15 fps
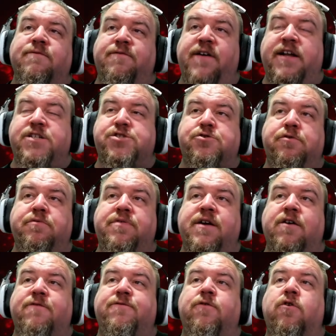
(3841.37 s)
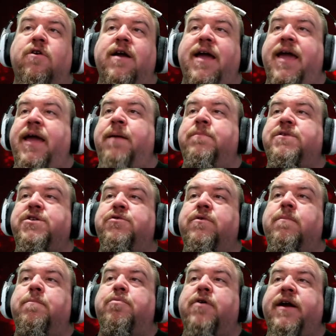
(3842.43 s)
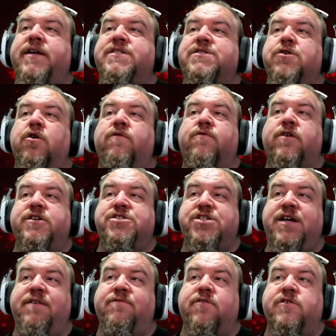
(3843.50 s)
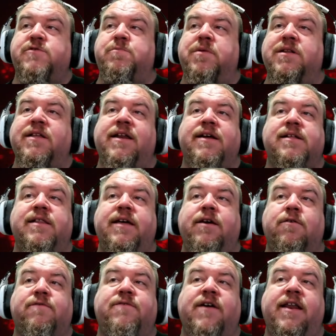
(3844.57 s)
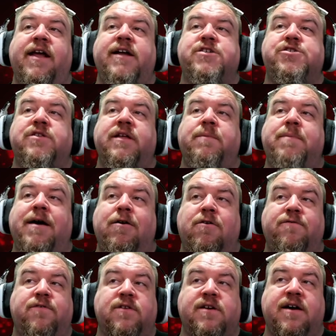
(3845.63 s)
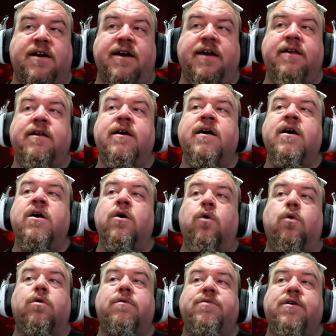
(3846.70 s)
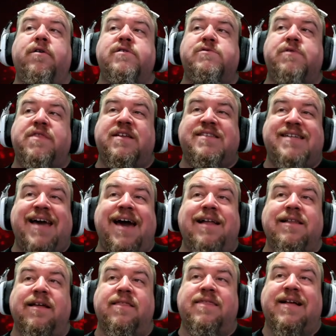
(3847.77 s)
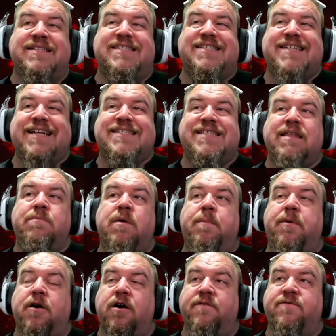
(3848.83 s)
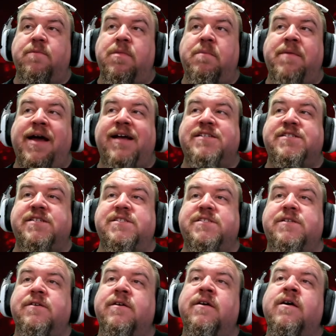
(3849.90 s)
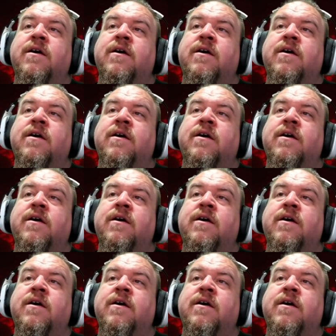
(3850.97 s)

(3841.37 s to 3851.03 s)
Ventrue therefore aim to embrace overachievers, politically or financially powerful kind, or those with a talent that sets them apart from the masses.